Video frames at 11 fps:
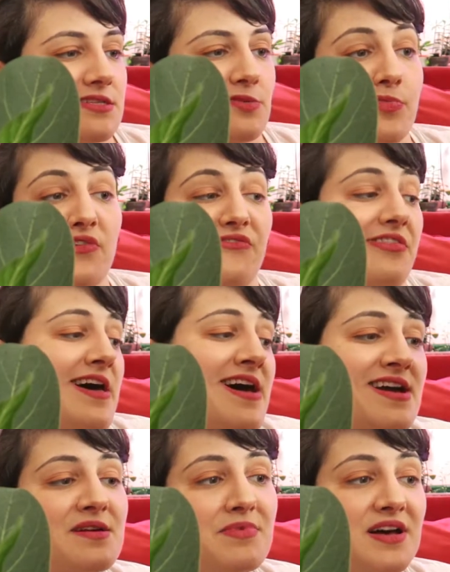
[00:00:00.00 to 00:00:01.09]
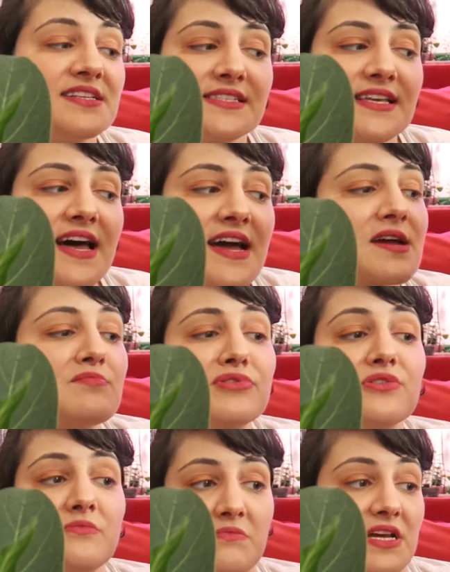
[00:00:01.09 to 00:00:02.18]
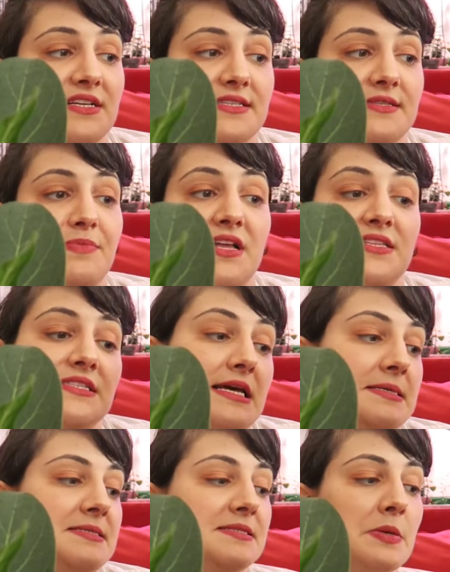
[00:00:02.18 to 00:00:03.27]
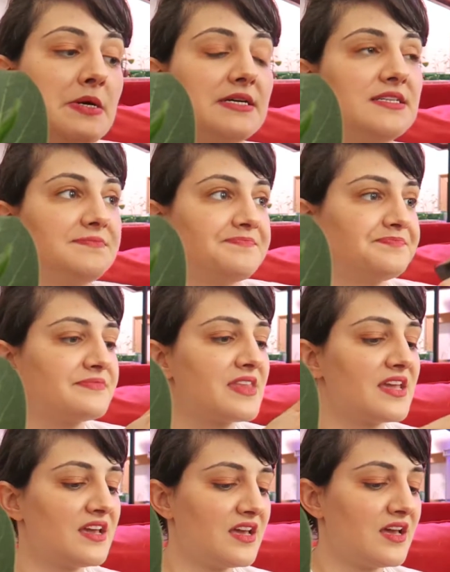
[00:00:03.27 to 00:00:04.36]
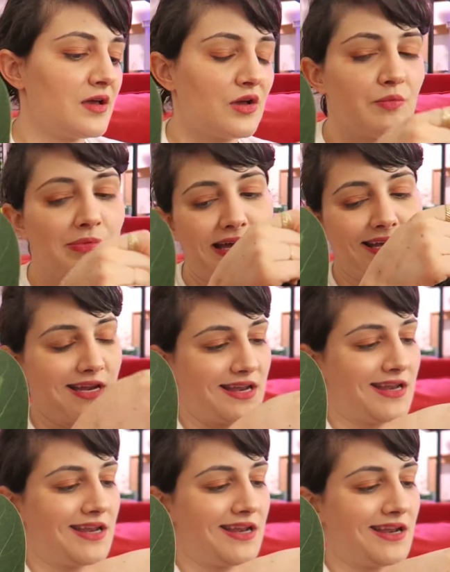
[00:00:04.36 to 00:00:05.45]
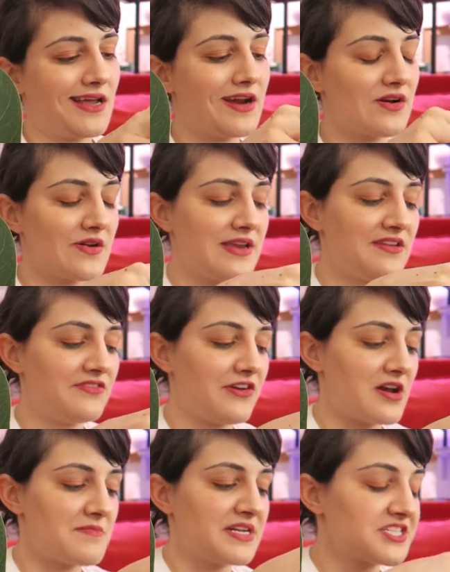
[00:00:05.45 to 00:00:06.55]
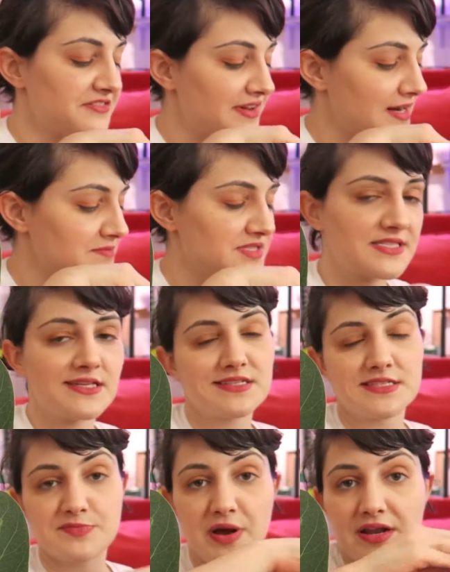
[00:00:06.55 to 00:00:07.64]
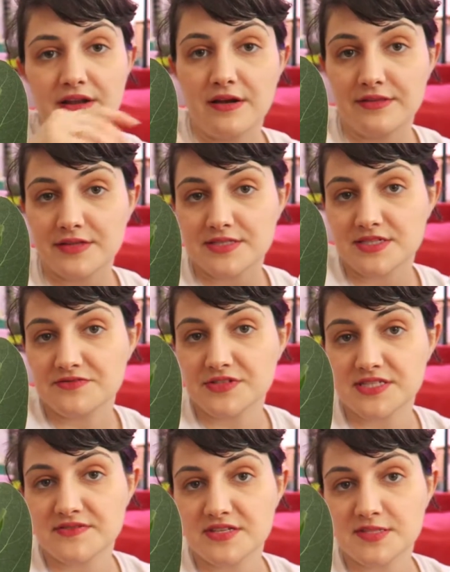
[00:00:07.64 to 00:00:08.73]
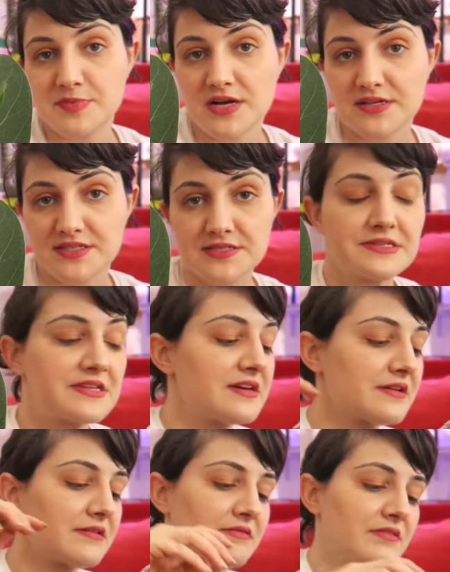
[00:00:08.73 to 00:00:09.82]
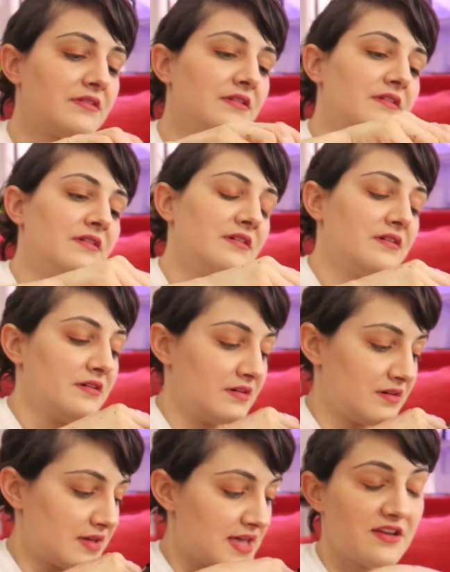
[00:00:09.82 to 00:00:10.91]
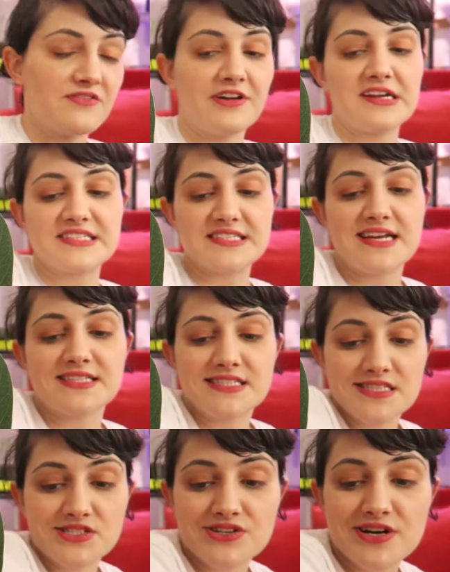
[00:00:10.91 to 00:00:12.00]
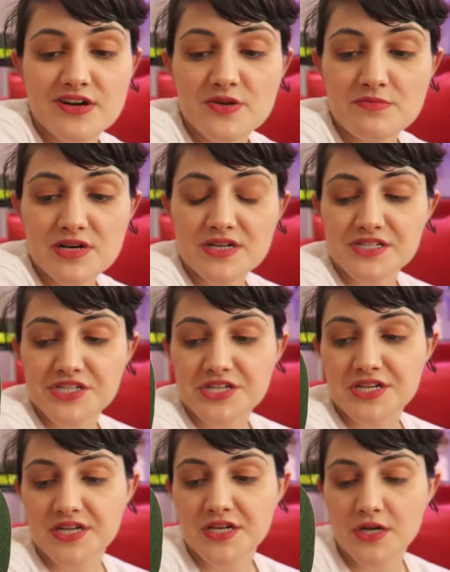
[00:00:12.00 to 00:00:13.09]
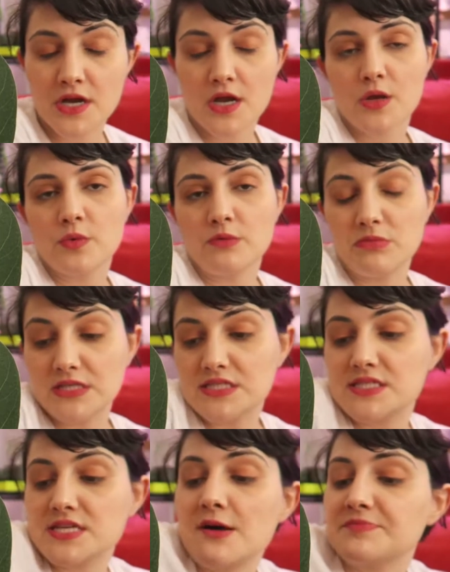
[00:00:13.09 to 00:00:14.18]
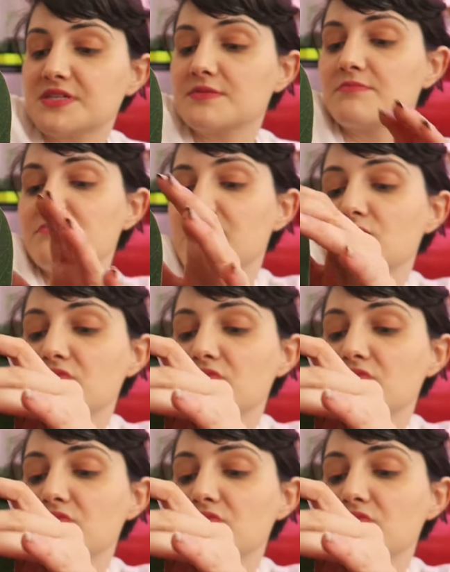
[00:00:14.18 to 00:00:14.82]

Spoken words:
Superfly Bonsai Boon Mix bonsai soil. But I don't need very much of it. I'm just gonna spread it on the surface of this pot so that any fungus gnats that try to emerge will be stopped by